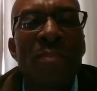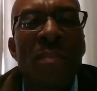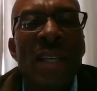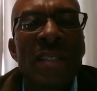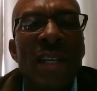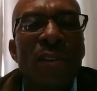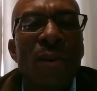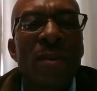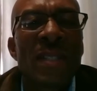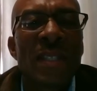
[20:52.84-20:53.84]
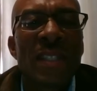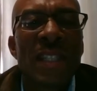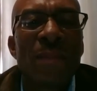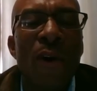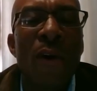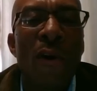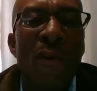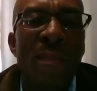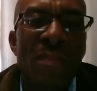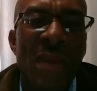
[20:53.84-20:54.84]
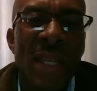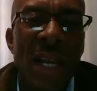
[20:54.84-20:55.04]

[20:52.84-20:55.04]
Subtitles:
is the closed system or the